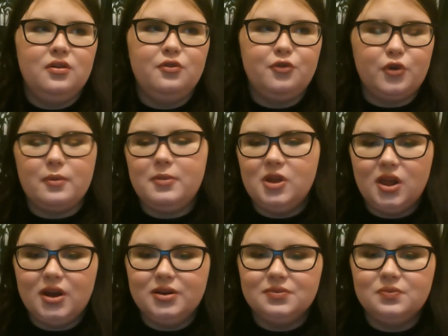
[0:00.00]

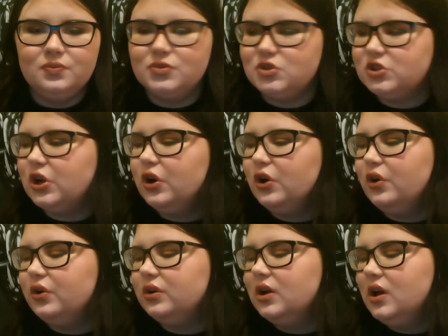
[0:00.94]
formula.
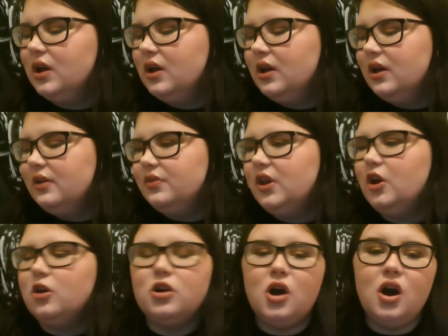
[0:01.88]
So they
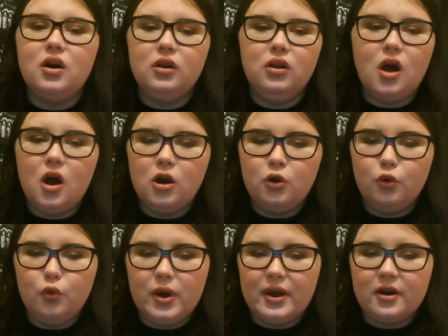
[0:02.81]
are not long
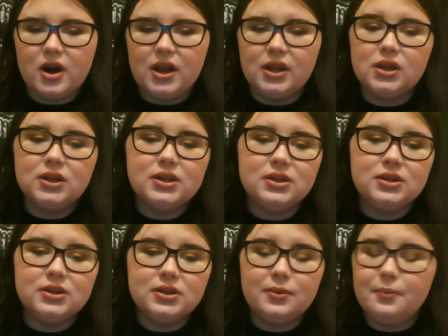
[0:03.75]
wearing,
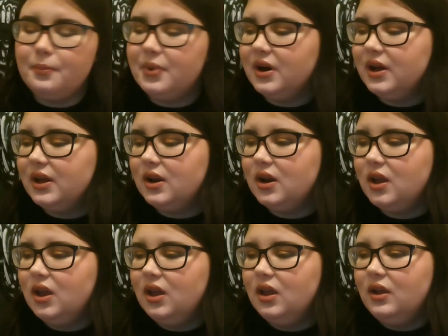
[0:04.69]
but
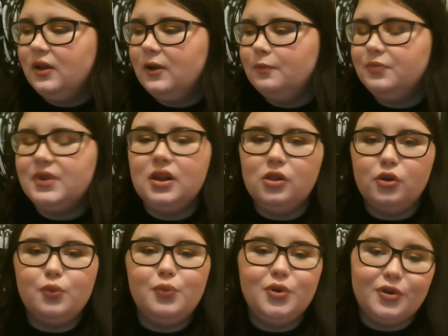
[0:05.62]
they
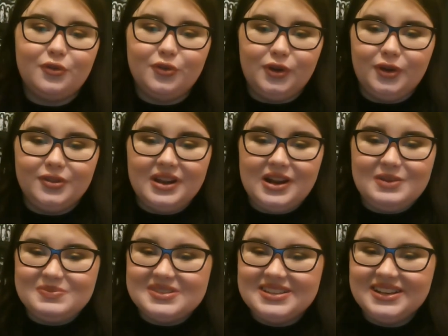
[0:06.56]
look beautiful on the
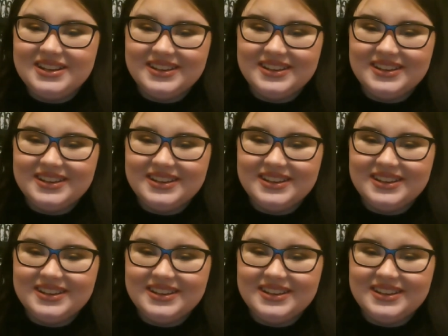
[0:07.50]
lips.